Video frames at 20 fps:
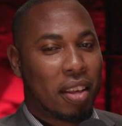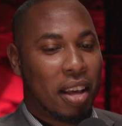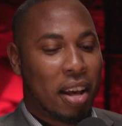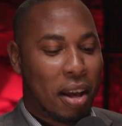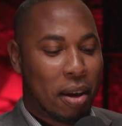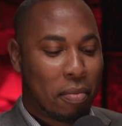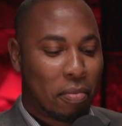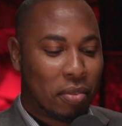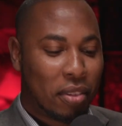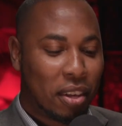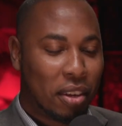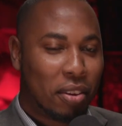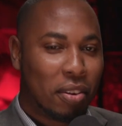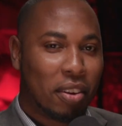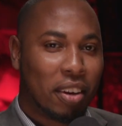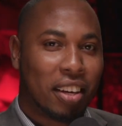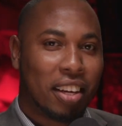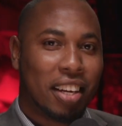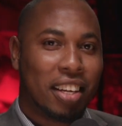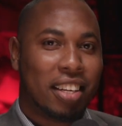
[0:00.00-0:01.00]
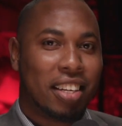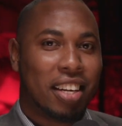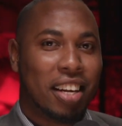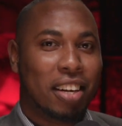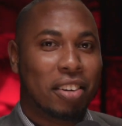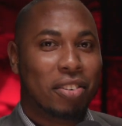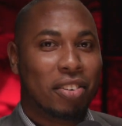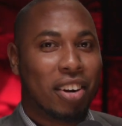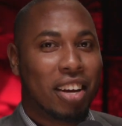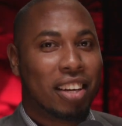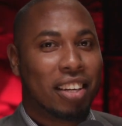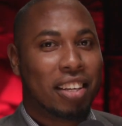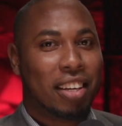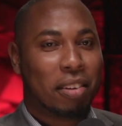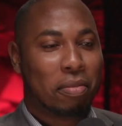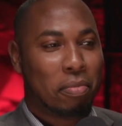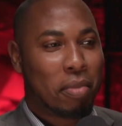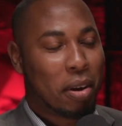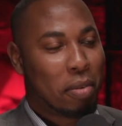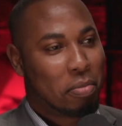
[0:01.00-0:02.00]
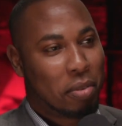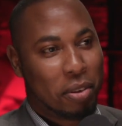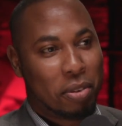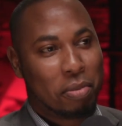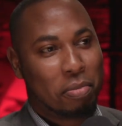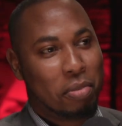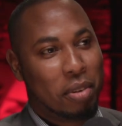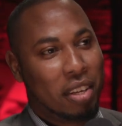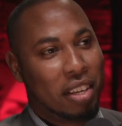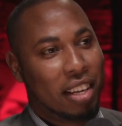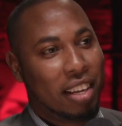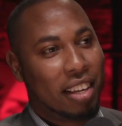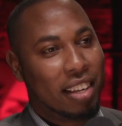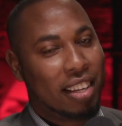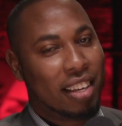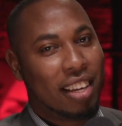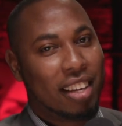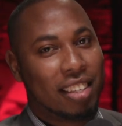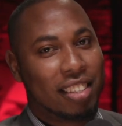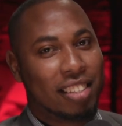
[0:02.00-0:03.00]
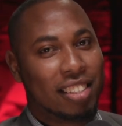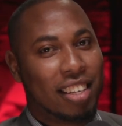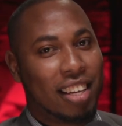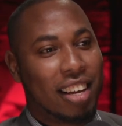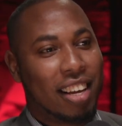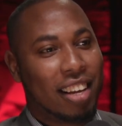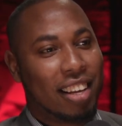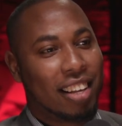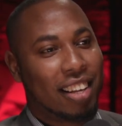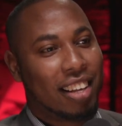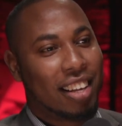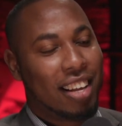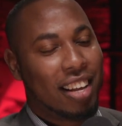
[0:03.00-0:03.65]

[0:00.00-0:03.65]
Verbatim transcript: Um, thank you again, Anurag. I'm happy to be here and share